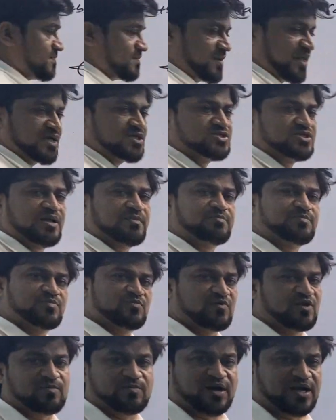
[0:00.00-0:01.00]
Next step,
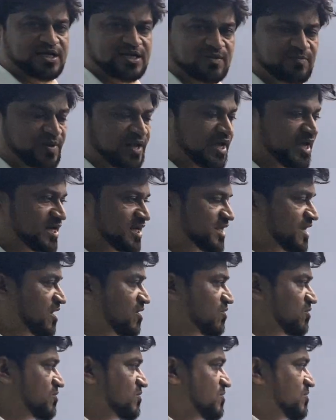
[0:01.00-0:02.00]
we will multiply
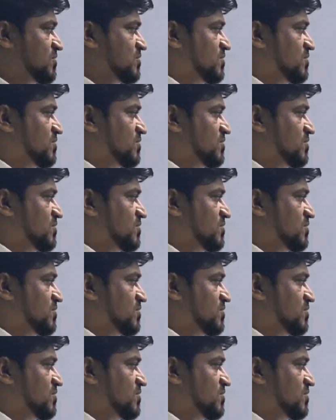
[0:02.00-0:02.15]
anyhow.